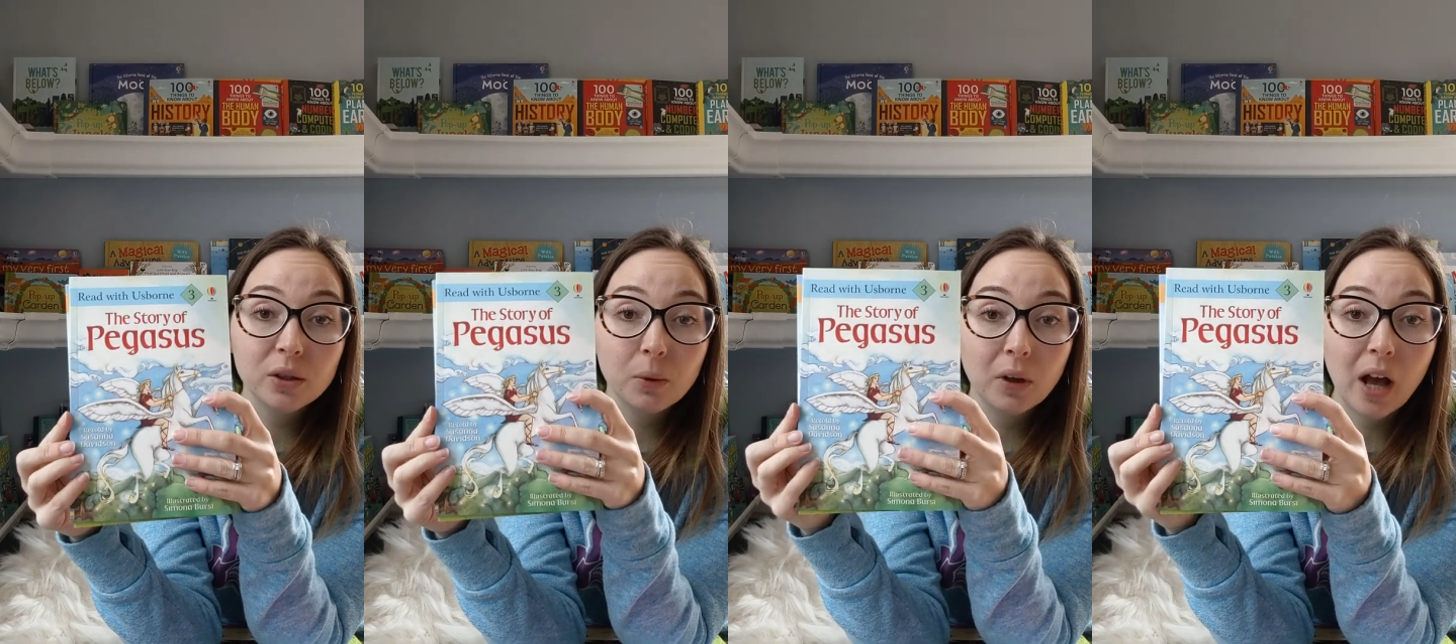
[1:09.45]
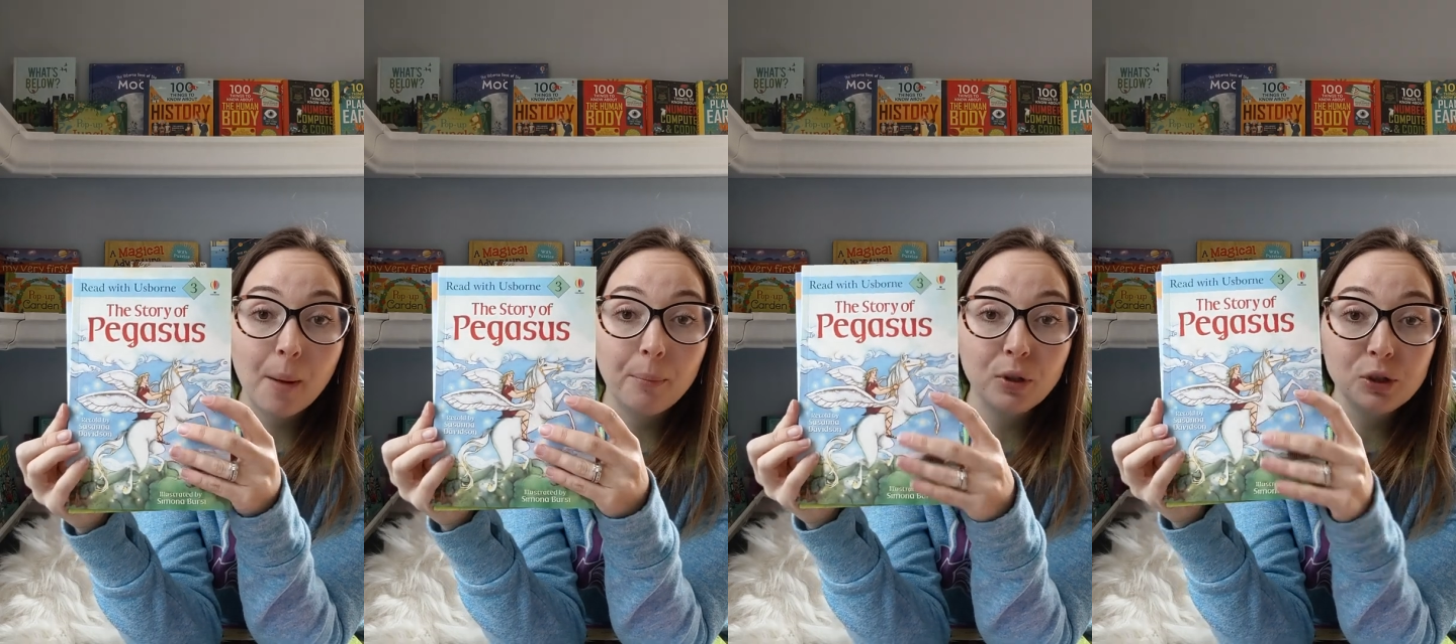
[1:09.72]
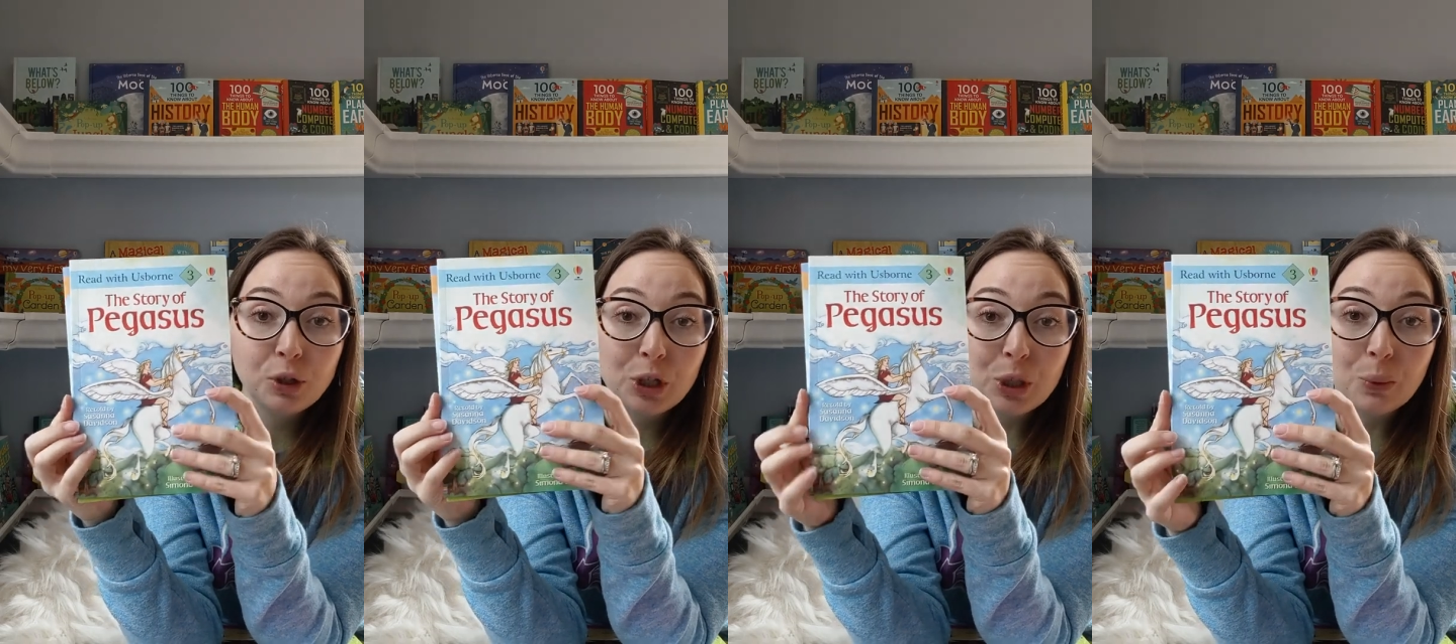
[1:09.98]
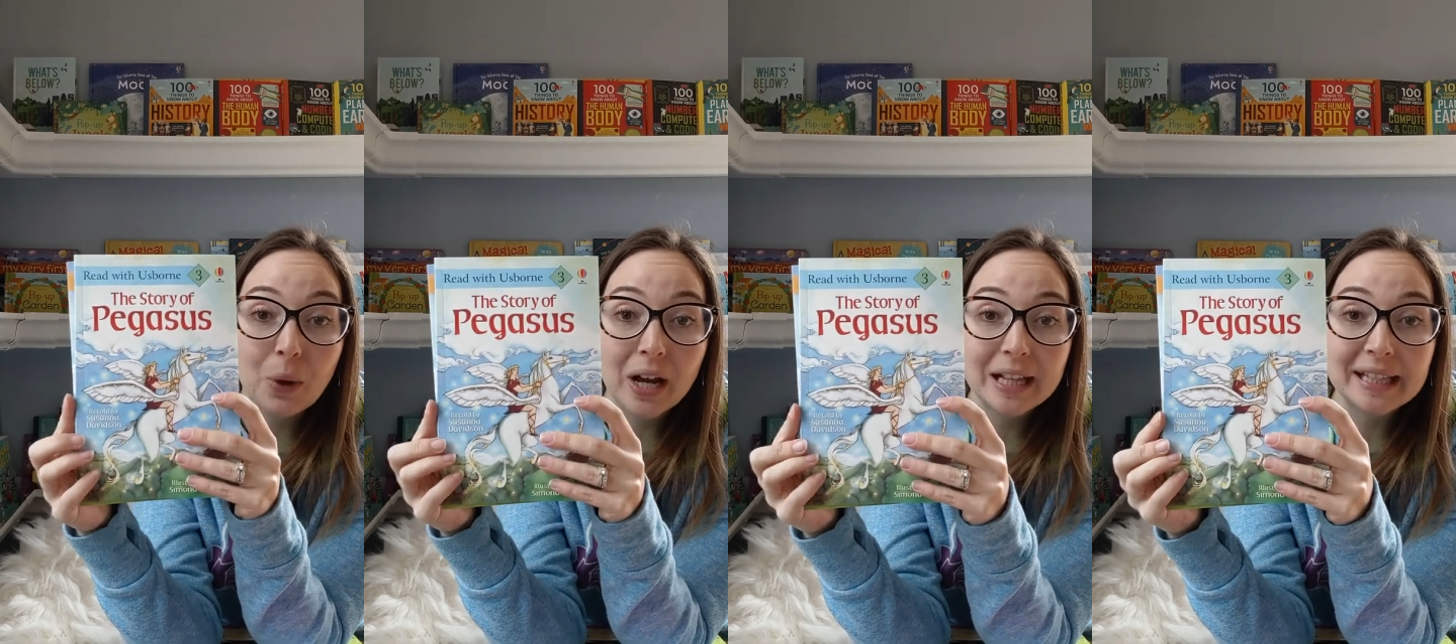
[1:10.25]
So a couple
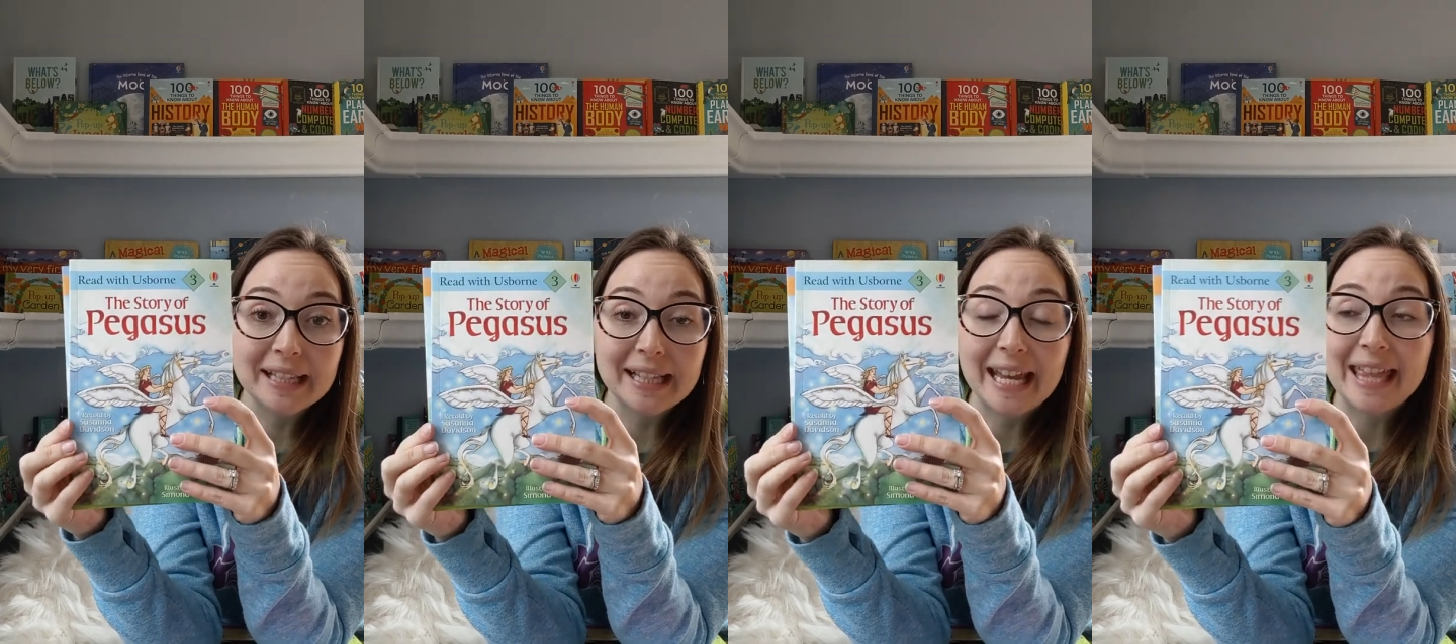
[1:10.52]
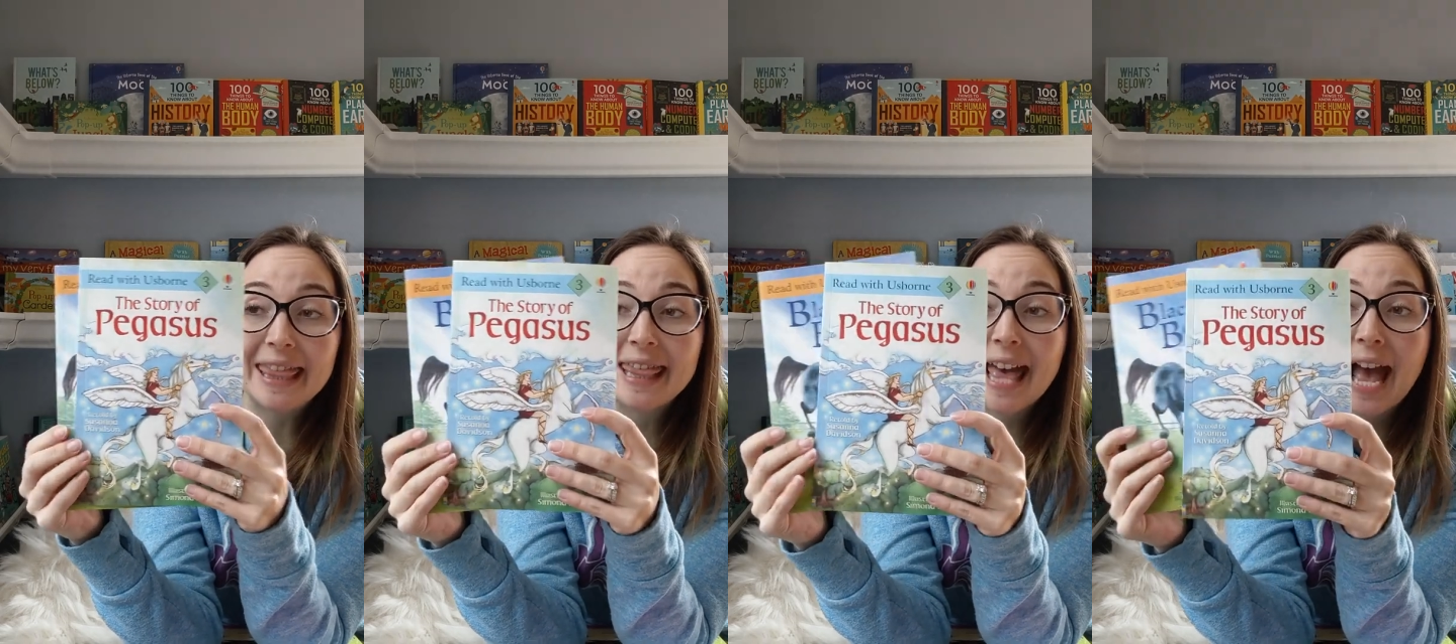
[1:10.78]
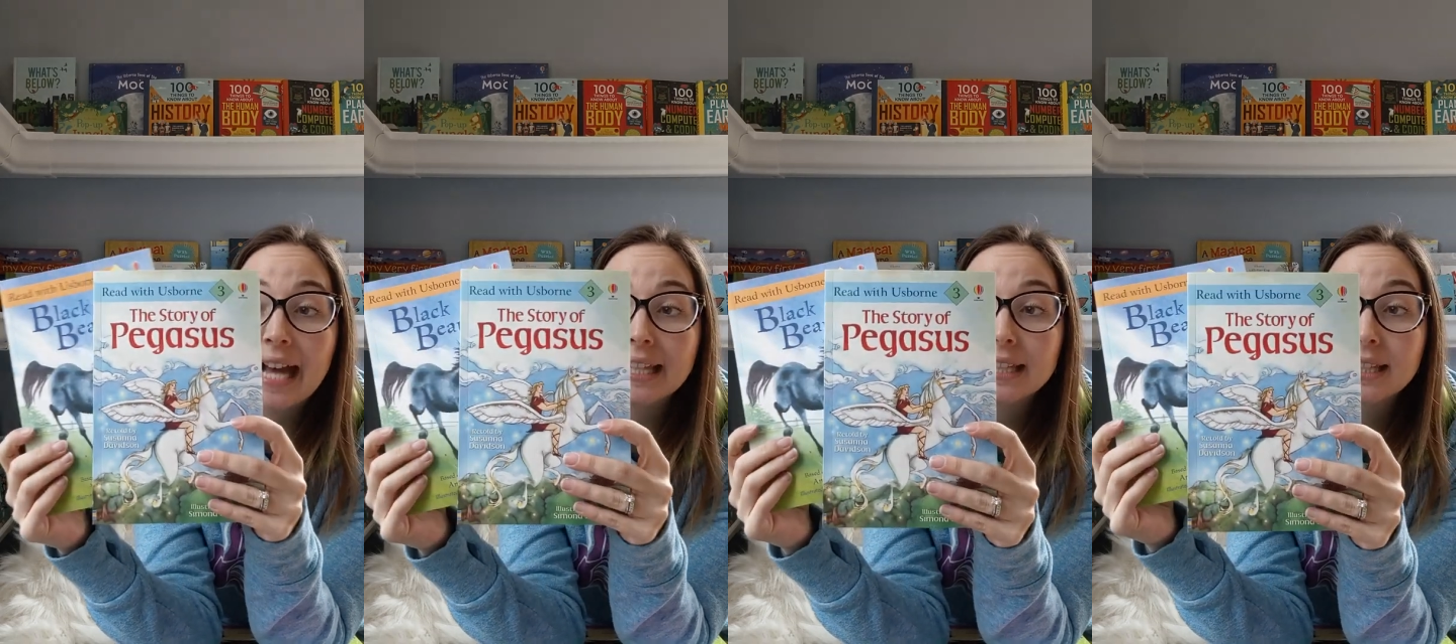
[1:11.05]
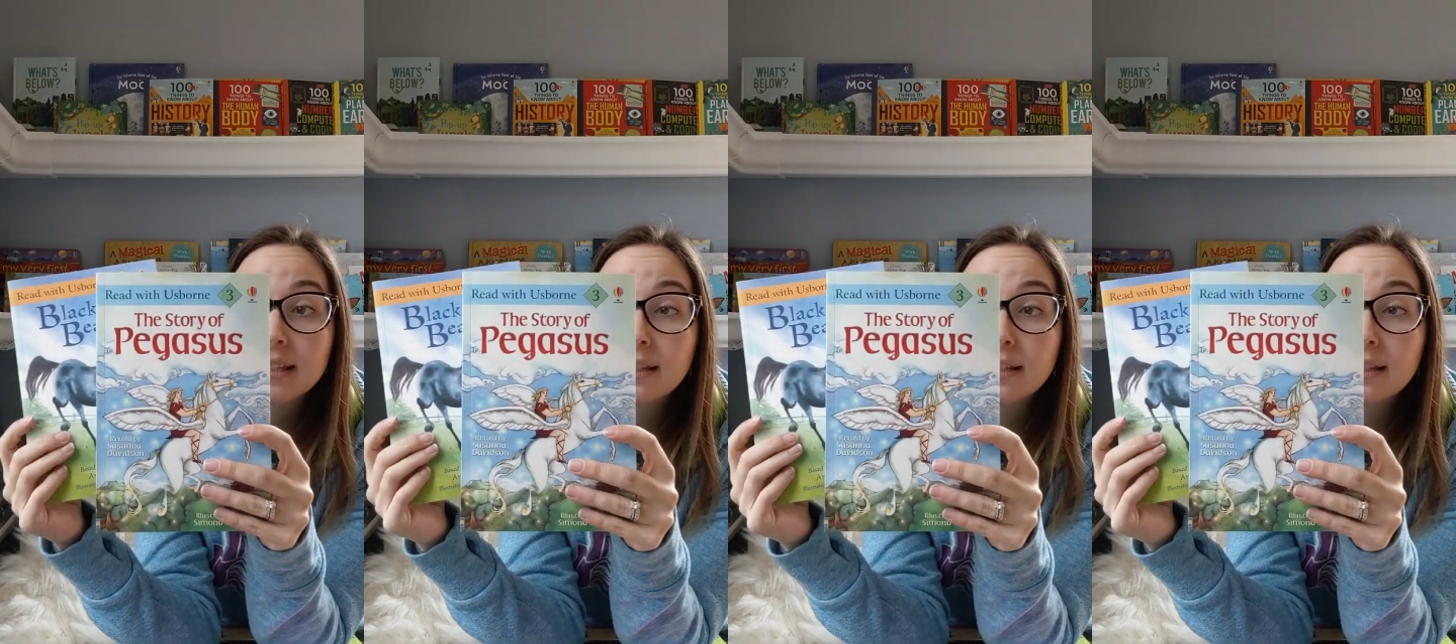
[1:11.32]
new ones in that